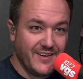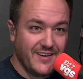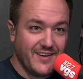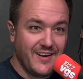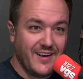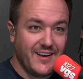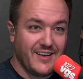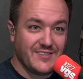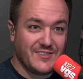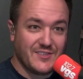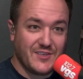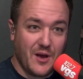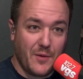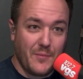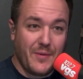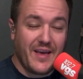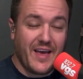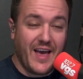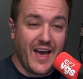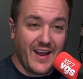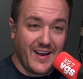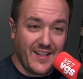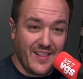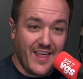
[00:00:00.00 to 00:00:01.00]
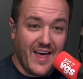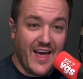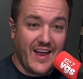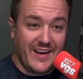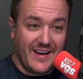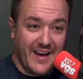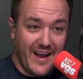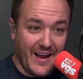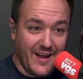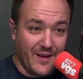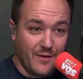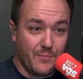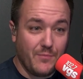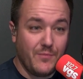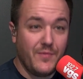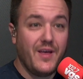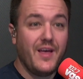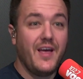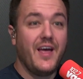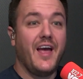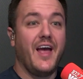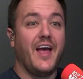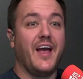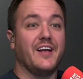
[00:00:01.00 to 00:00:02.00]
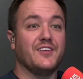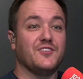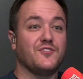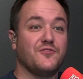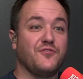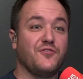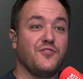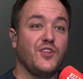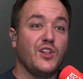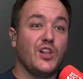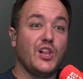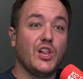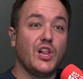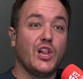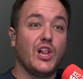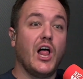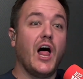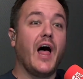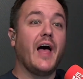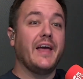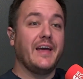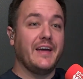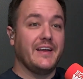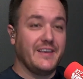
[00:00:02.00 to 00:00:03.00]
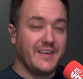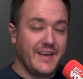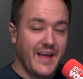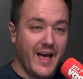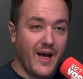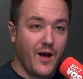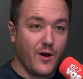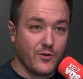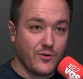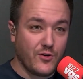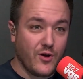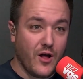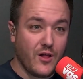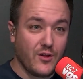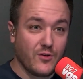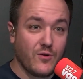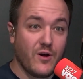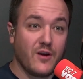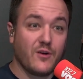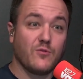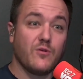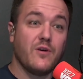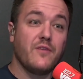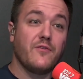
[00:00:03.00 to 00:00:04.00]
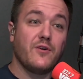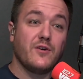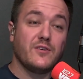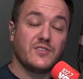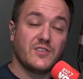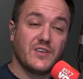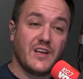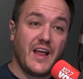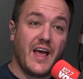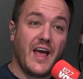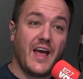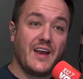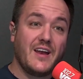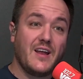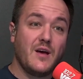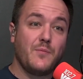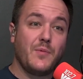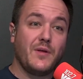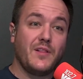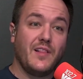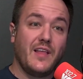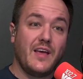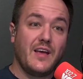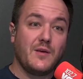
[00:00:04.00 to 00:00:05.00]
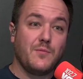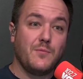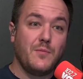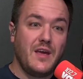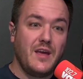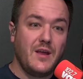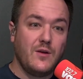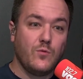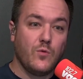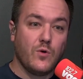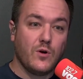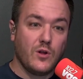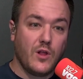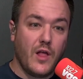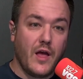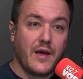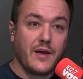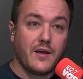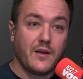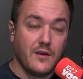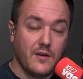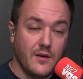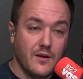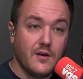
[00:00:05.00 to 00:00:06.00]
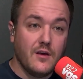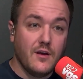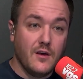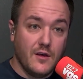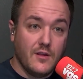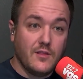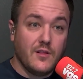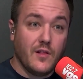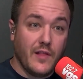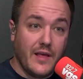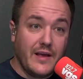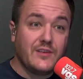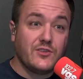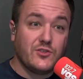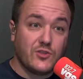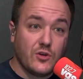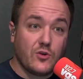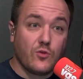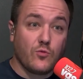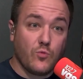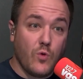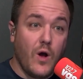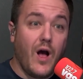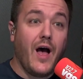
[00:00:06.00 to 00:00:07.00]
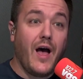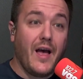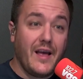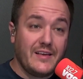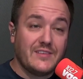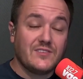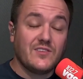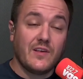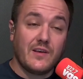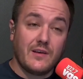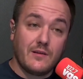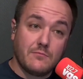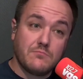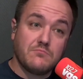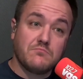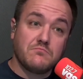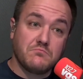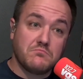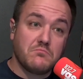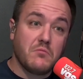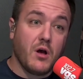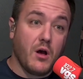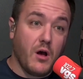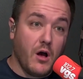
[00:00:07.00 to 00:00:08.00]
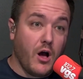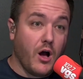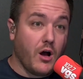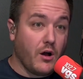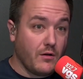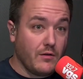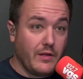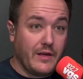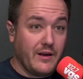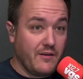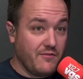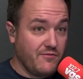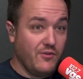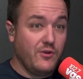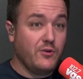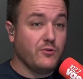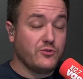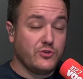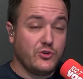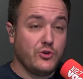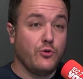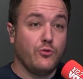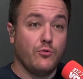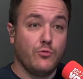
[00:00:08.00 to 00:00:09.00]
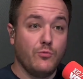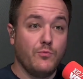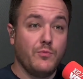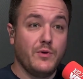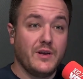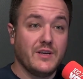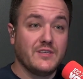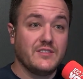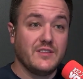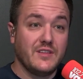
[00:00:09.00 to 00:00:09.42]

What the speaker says: is coming out of that dam. It's flying down Colorado River. It's going to end up at Lake Mead, where like the lake's going to rise like a foot or two because of